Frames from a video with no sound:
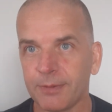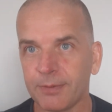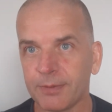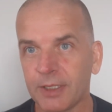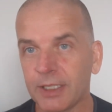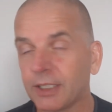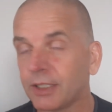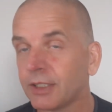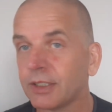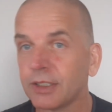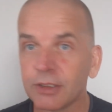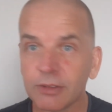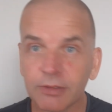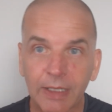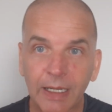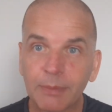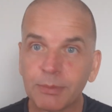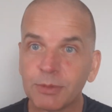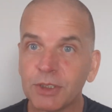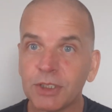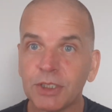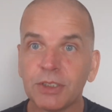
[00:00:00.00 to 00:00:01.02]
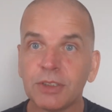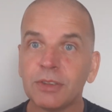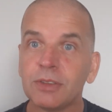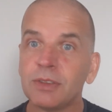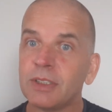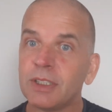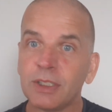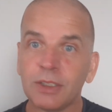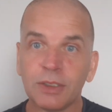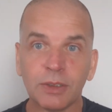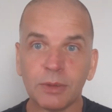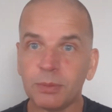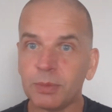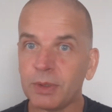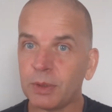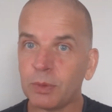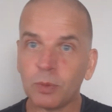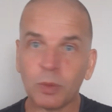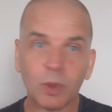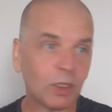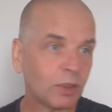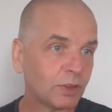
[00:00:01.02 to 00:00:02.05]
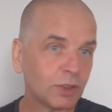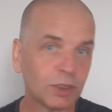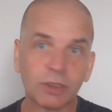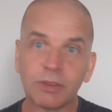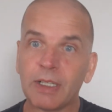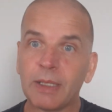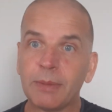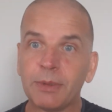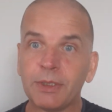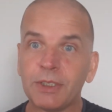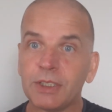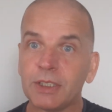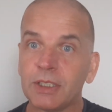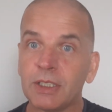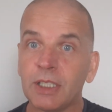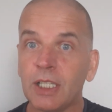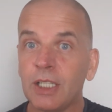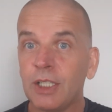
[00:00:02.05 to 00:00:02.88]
They could have grabbed you. It could be one's grabbing you